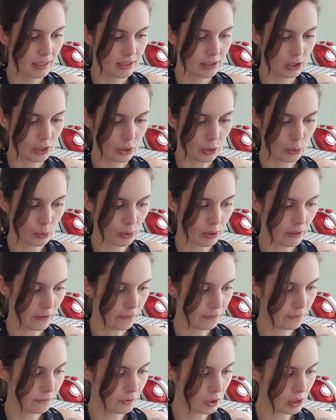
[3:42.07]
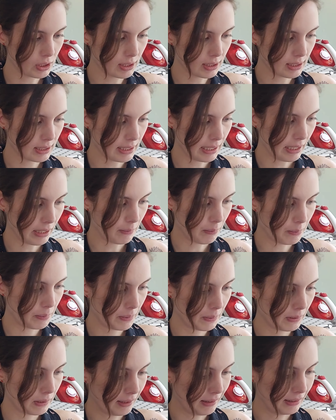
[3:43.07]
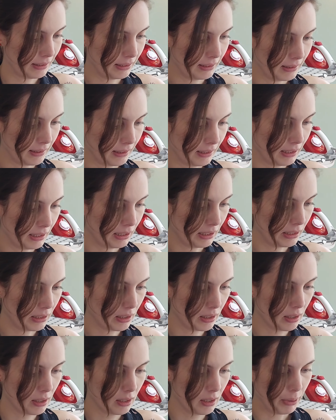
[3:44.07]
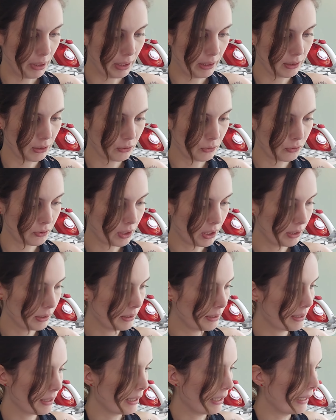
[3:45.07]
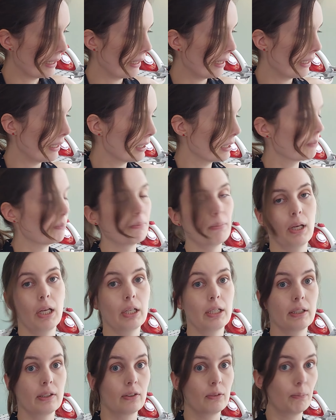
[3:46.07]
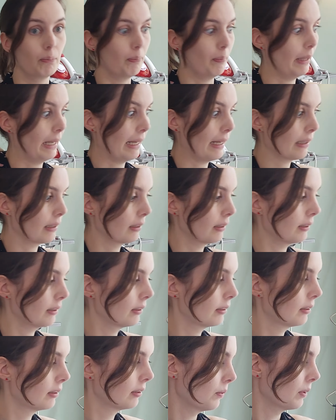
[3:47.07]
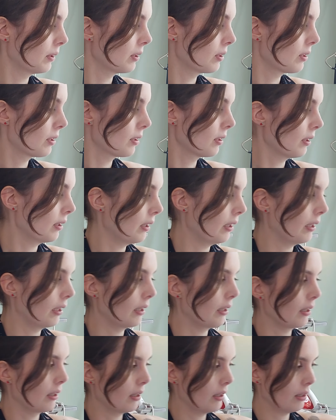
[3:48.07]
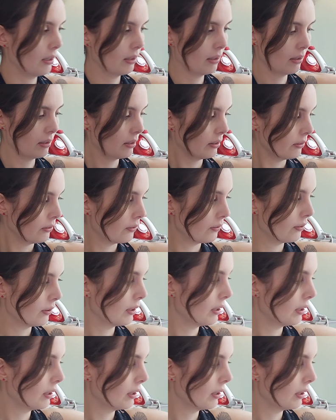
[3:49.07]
So first step, I need the bodice front and bodice back, which I have